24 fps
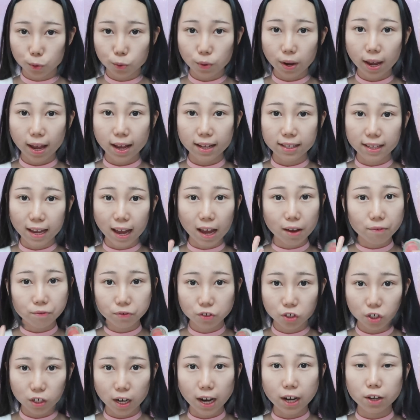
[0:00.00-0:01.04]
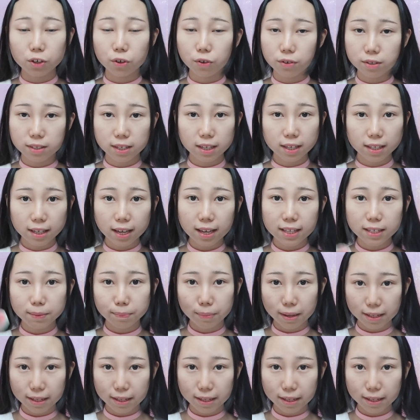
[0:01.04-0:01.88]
red after I using it,